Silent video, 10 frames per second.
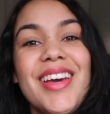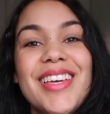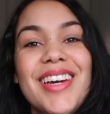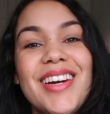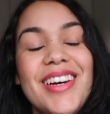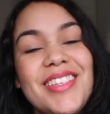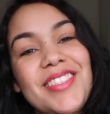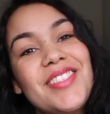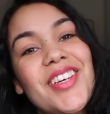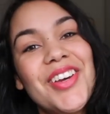Hi
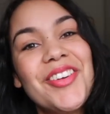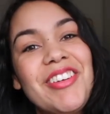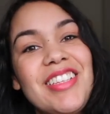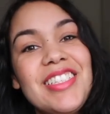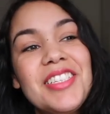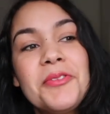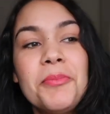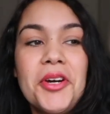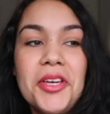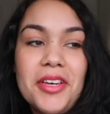guys, so this
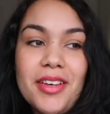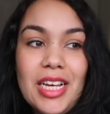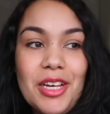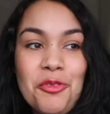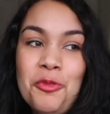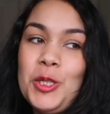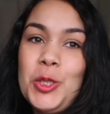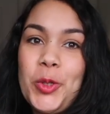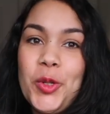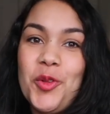is my
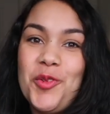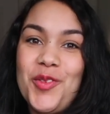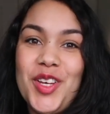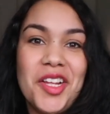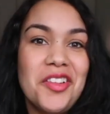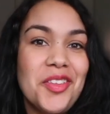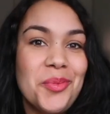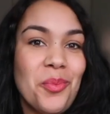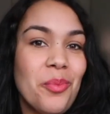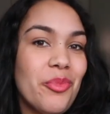official first
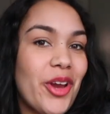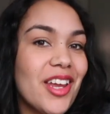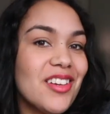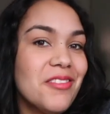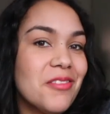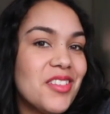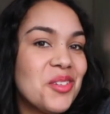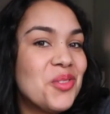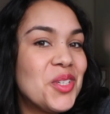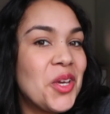
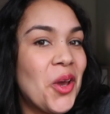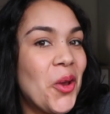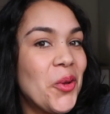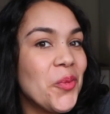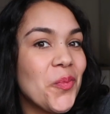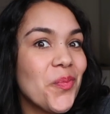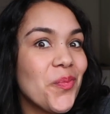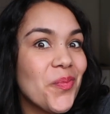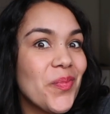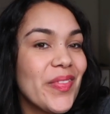pregnancy video.
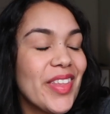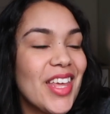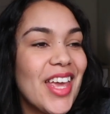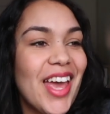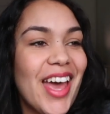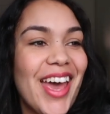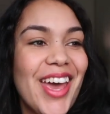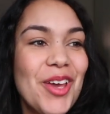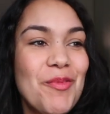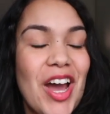
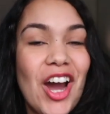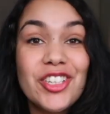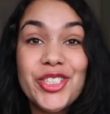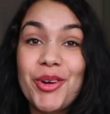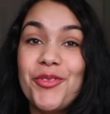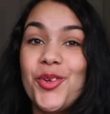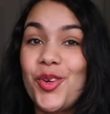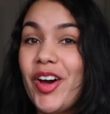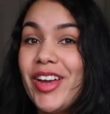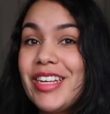Um, so I
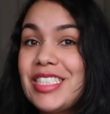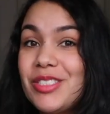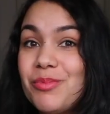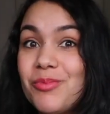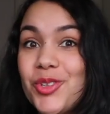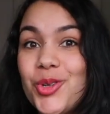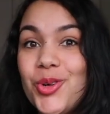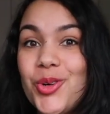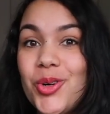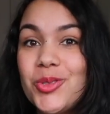thought I'd
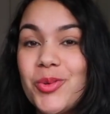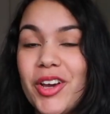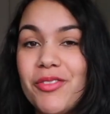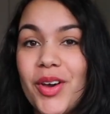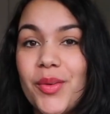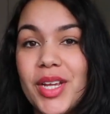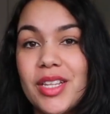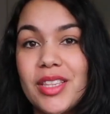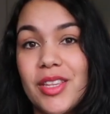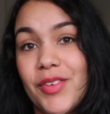record what I felt
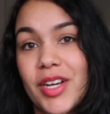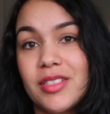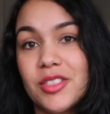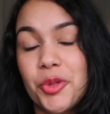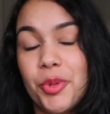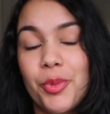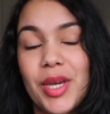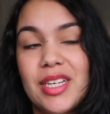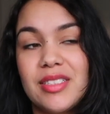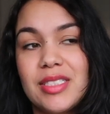in the first couple of
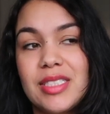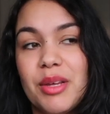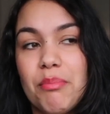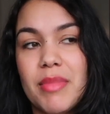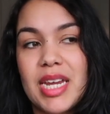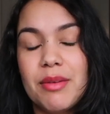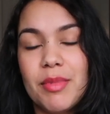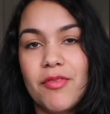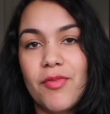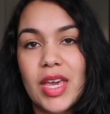weeks that made
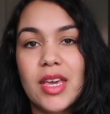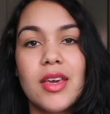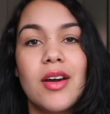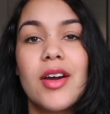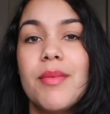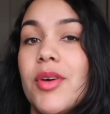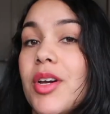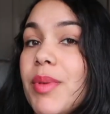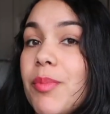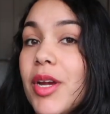me think I
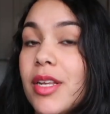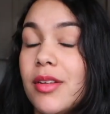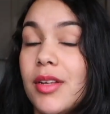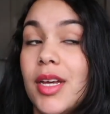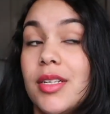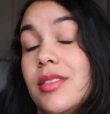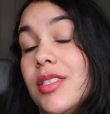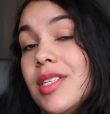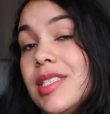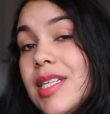might be pregnant
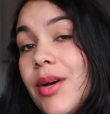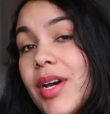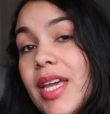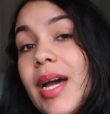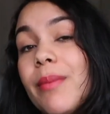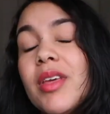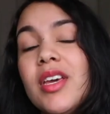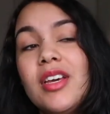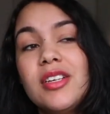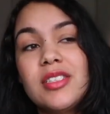and turns out I am.
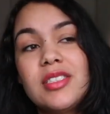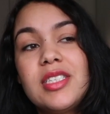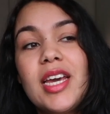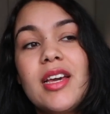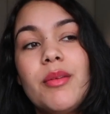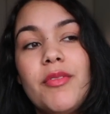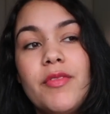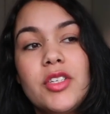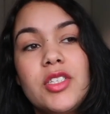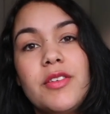So today I'm
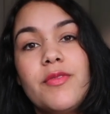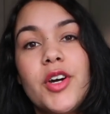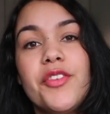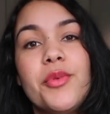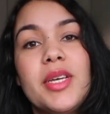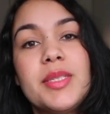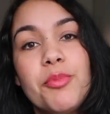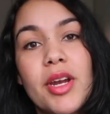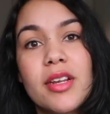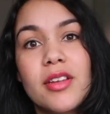officially five
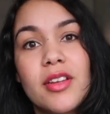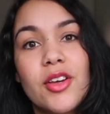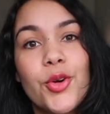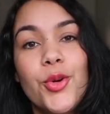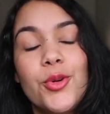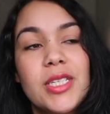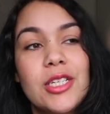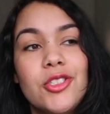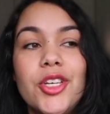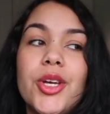weeks pregnant
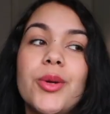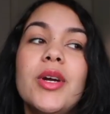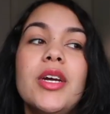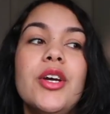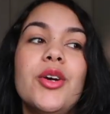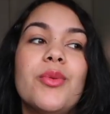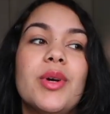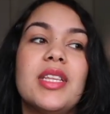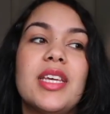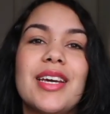according to
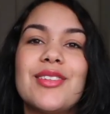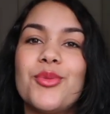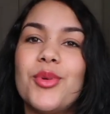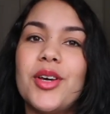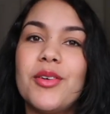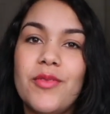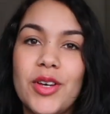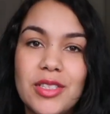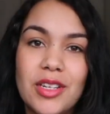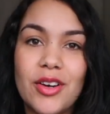when the eggs were
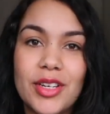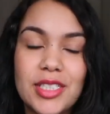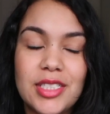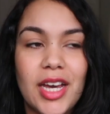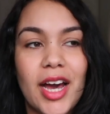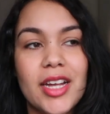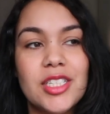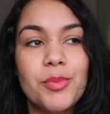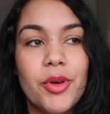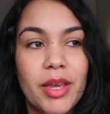fertilised
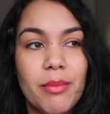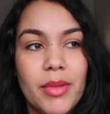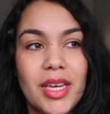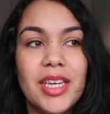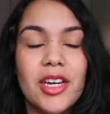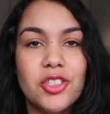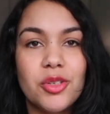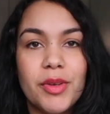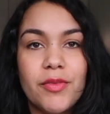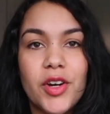and put in me. I
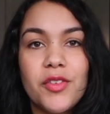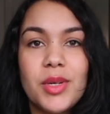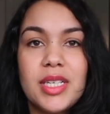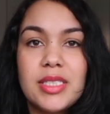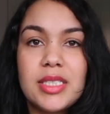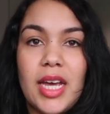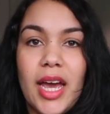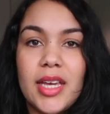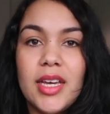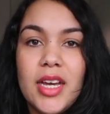should be five weeks
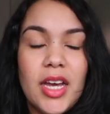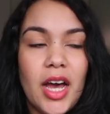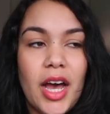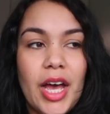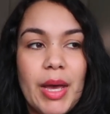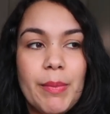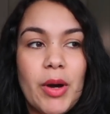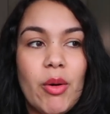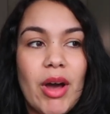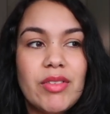today.
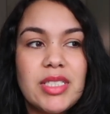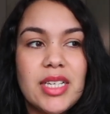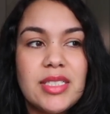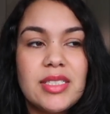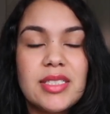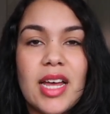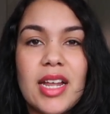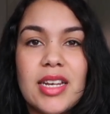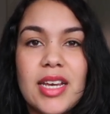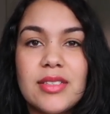Um, I'll have a dating
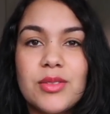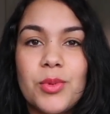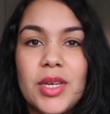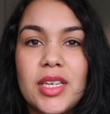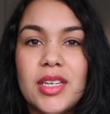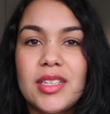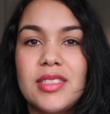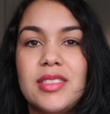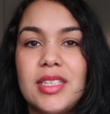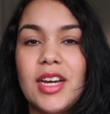scan next week
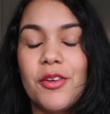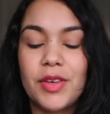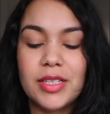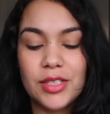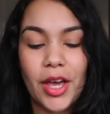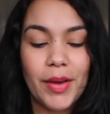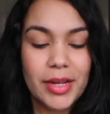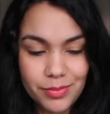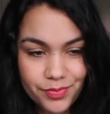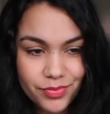and see how things are
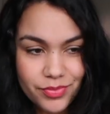going.